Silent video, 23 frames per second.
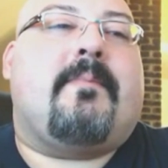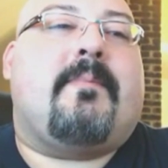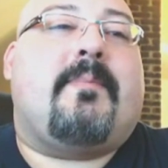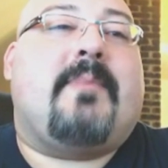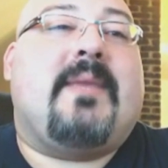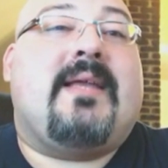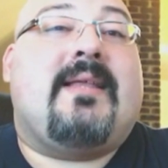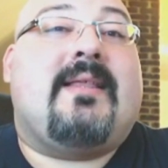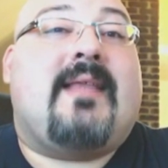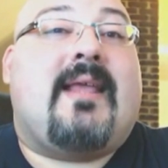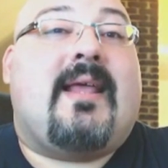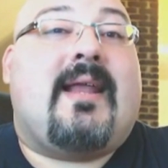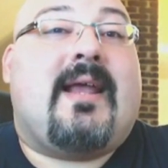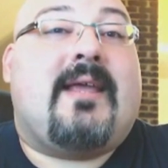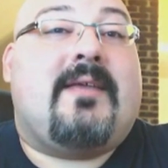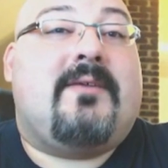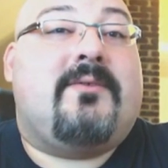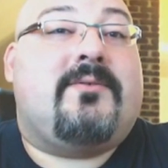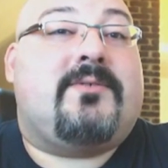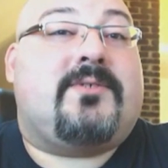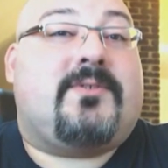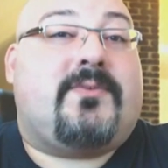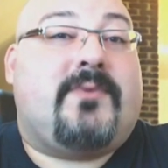Being that I
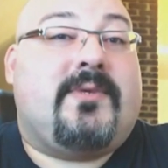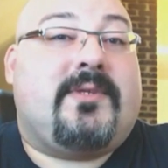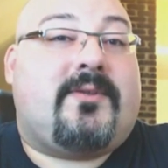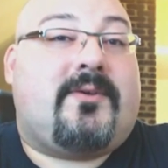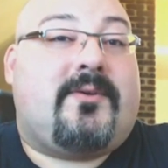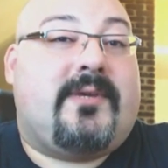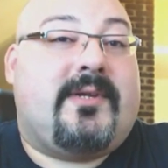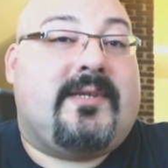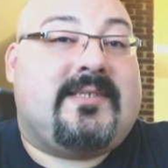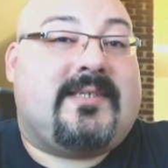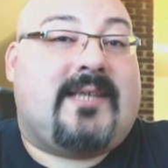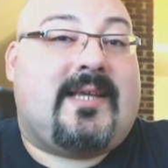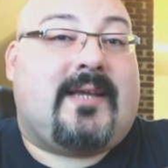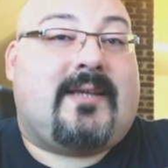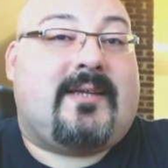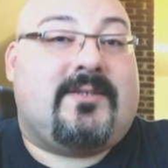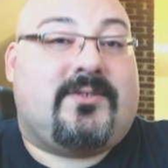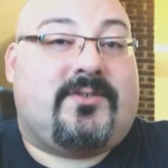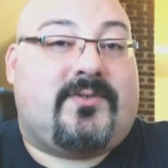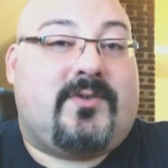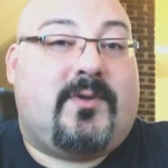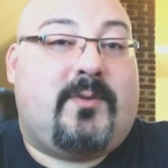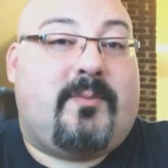use
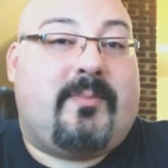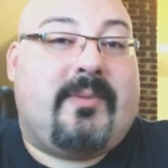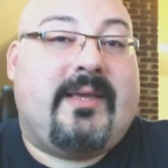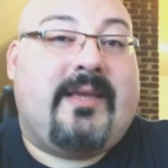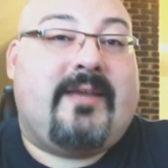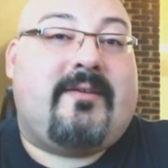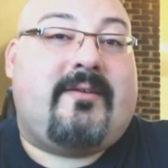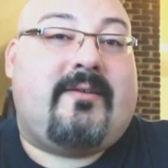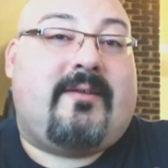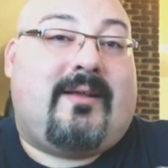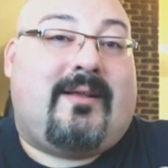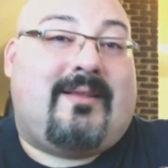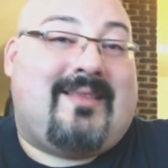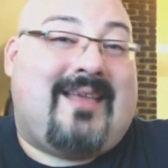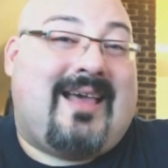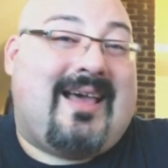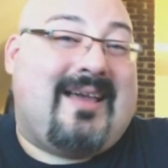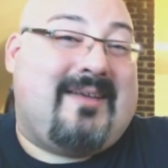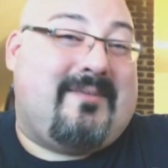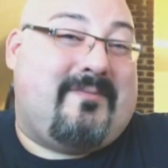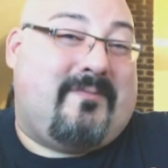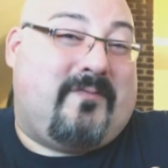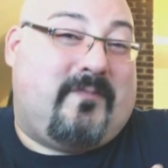3/32 drill bit a
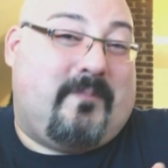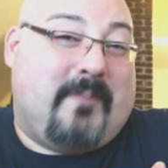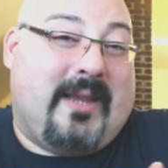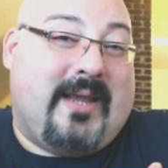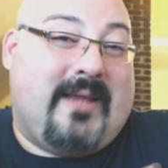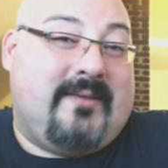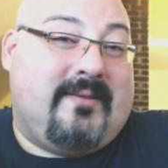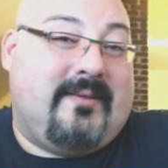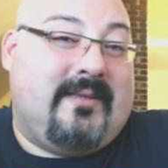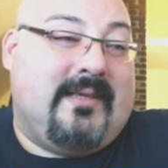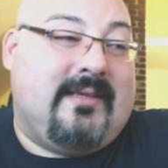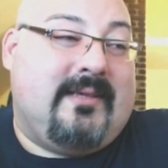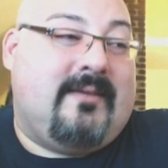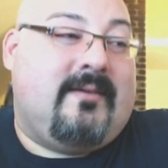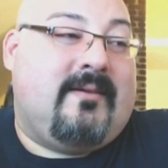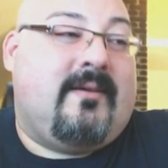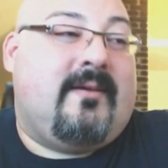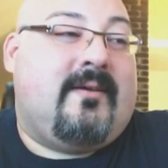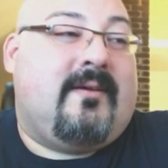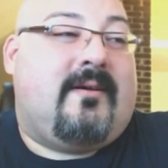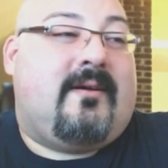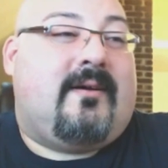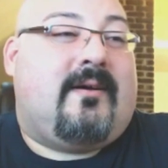lot, mainly
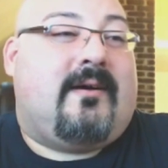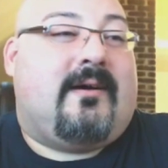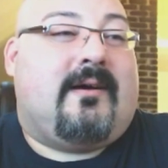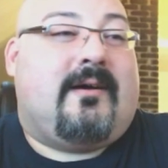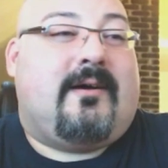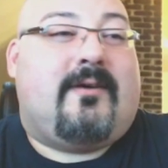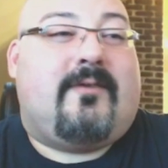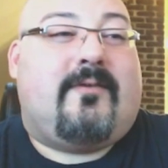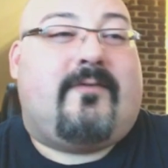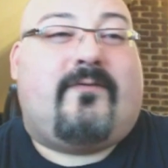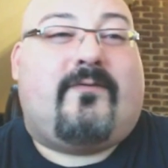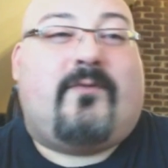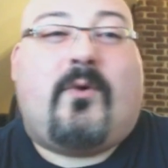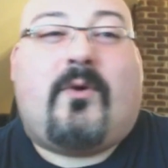4